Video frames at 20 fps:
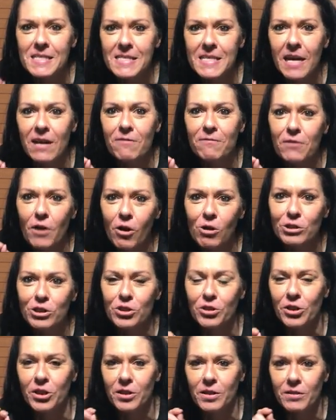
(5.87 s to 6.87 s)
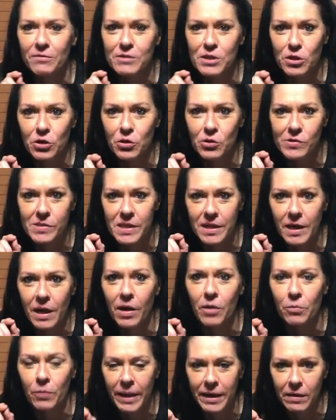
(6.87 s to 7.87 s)
safe alternative to using
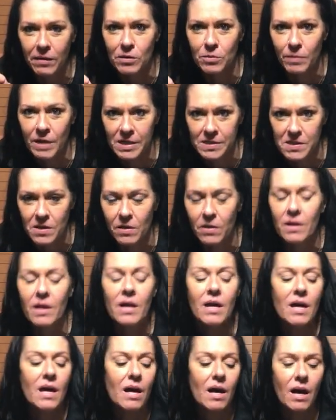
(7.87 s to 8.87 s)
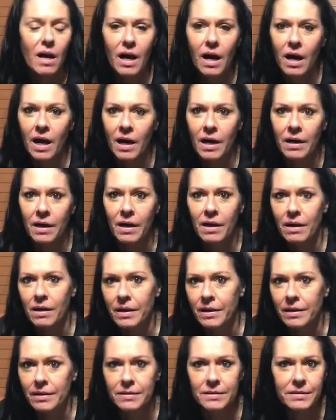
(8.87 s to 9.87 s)
a regular muzzle on
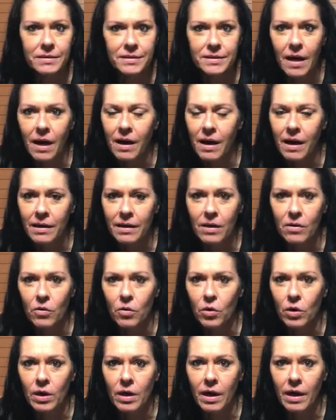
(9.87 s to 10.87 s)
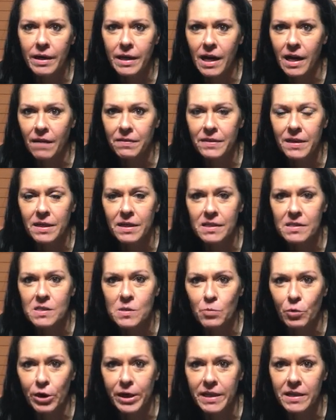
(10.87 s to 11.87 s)
a dog or a cat that
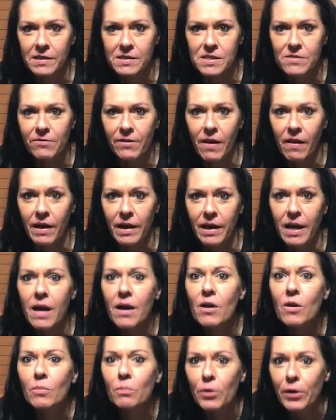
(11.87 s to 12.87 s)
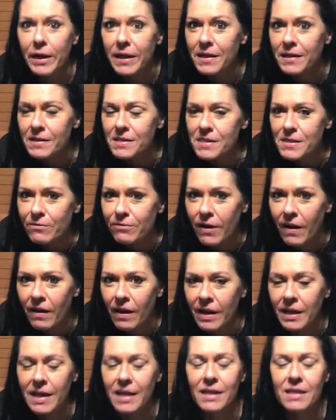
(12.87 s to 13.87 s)
is brachycephalic.
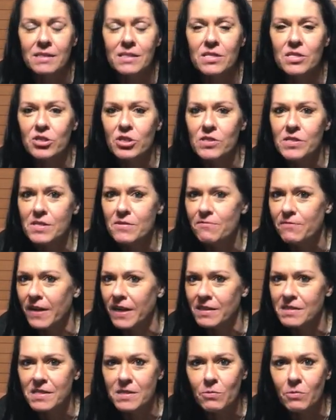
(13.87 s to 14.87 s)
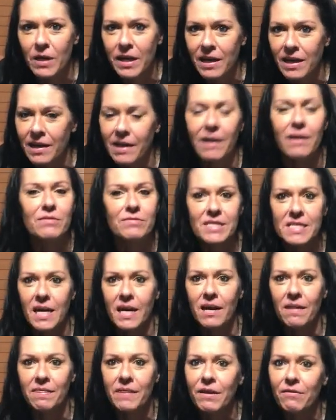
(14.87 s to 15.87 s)
Brachycephalic is just a fancy way of
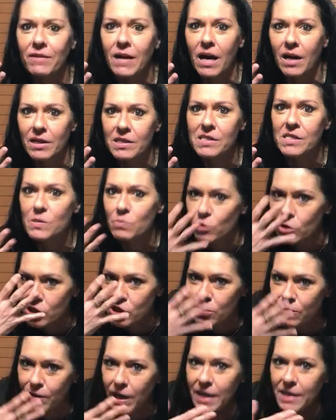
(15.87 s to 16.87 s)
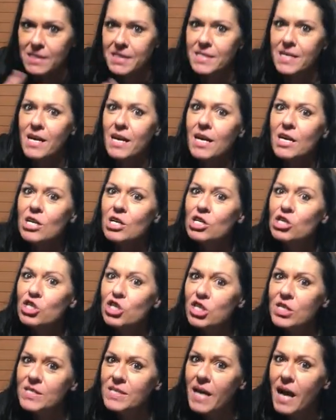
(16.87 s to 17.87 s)
saying they've got a smushed face.
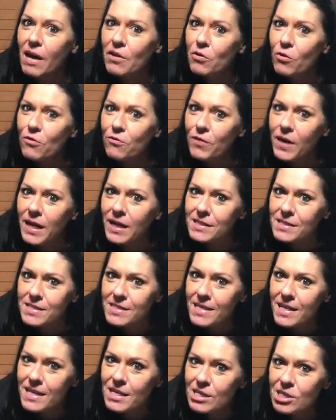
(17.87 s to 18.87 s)
She's got no face.